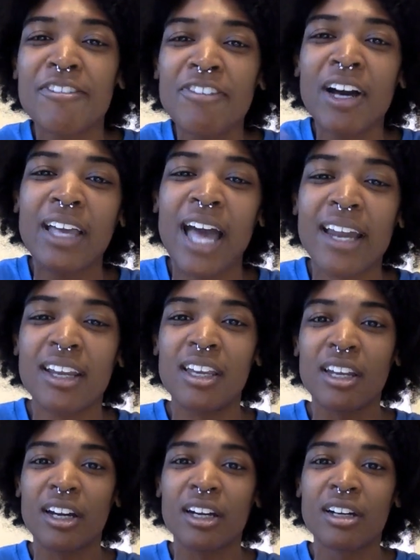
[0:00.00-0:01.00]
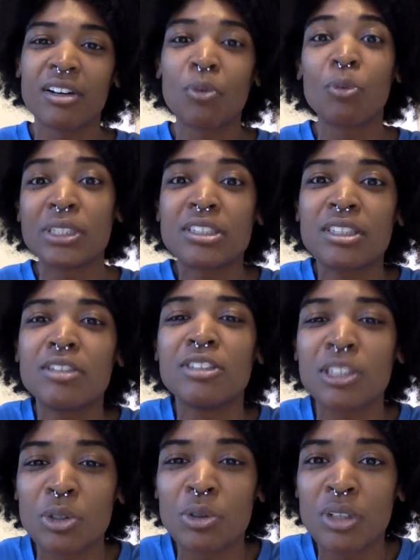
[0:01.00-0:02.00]
Fuck out of here, Winston
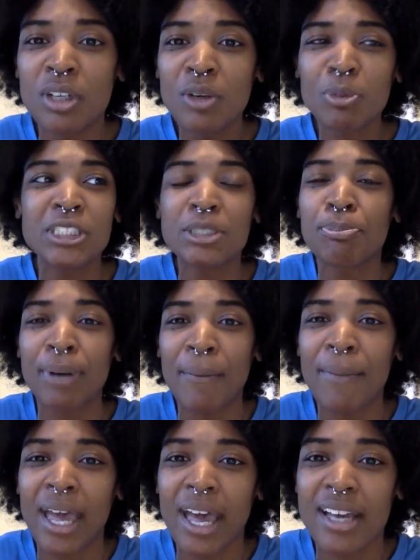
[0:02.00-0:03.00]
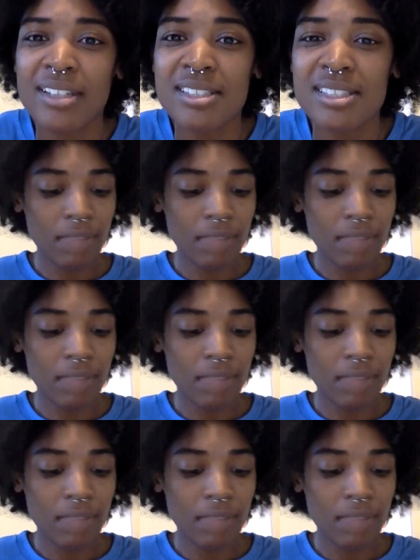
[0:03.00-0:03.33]
Duke, with your bum ass.